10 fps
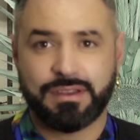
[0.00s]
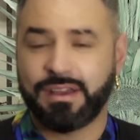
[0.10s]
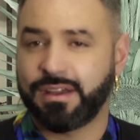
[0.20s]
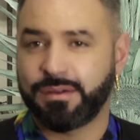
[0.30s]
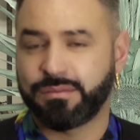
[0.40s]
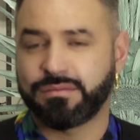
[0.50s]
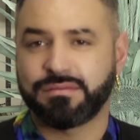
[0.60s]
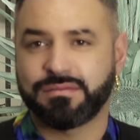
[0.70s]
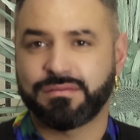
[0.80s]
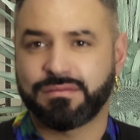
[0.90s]

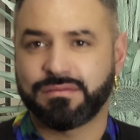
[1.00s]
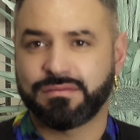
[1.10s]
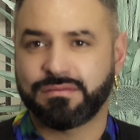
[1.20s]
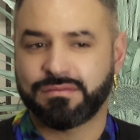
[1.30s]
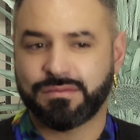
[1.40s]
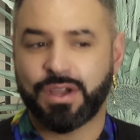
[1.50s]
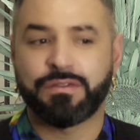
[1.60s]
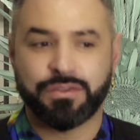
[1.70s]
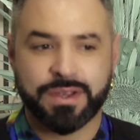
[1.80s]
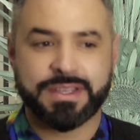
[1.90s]
of
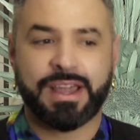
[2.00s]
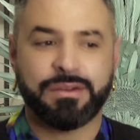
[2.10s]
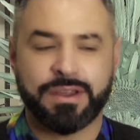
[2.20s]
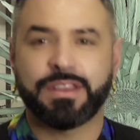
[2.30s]
the dress out,